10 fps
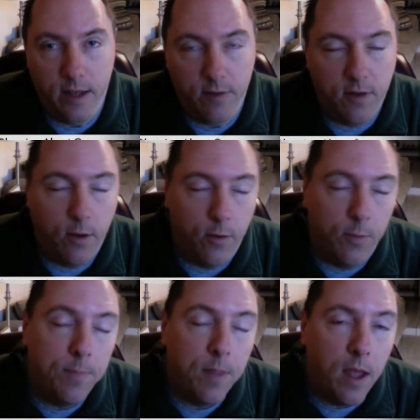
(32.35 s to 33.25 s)
And
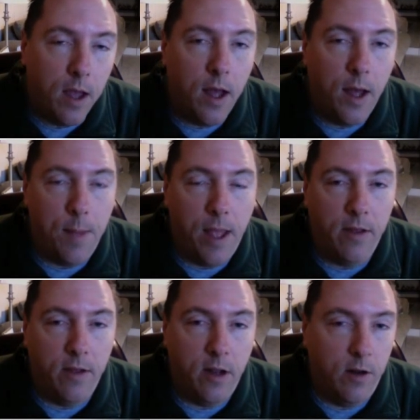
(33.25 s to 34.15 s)
so,
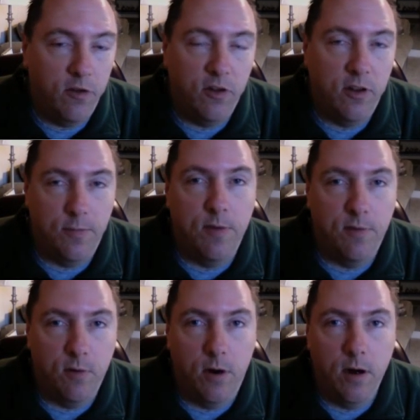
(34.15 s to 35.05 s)
just as
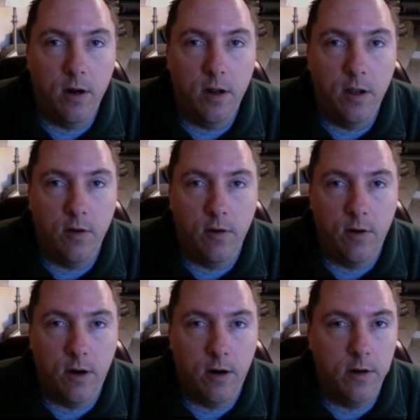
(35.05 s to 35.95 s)
before,
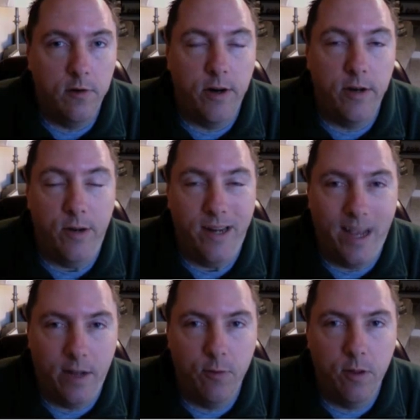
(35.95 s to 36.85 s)
you're trying to
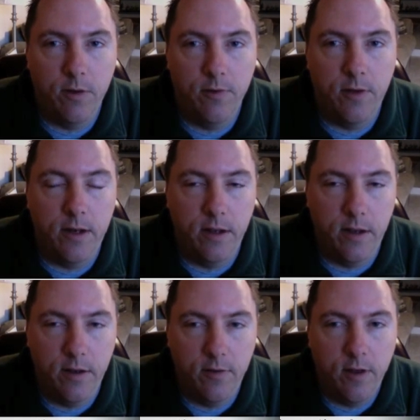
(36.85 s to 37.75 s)
engage with those
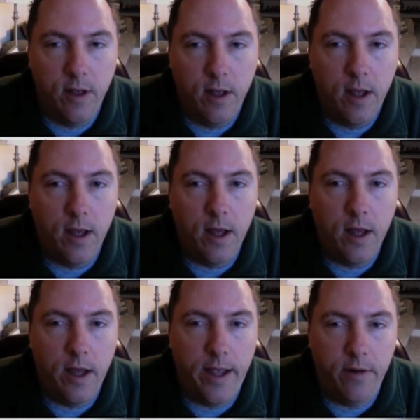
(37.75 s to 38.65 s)
ideas
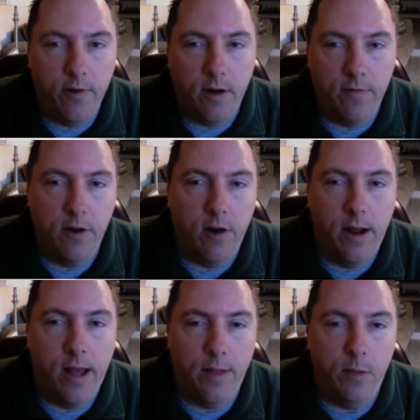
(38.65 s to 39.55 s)
and try to figure
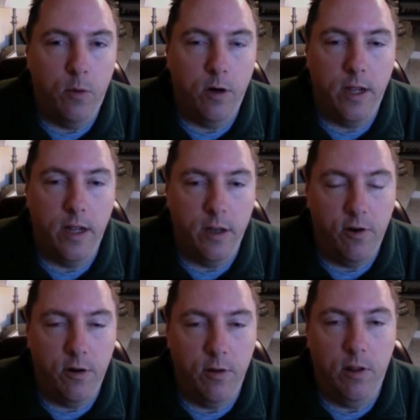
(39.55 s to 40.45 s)
out how they work in
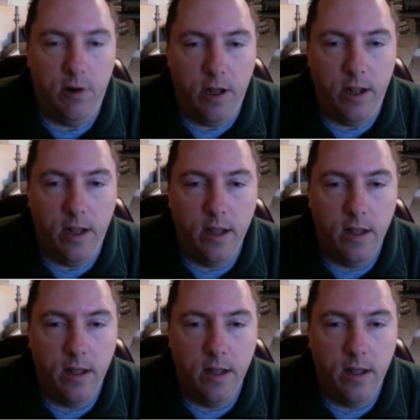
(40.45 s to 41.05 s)
your own learning.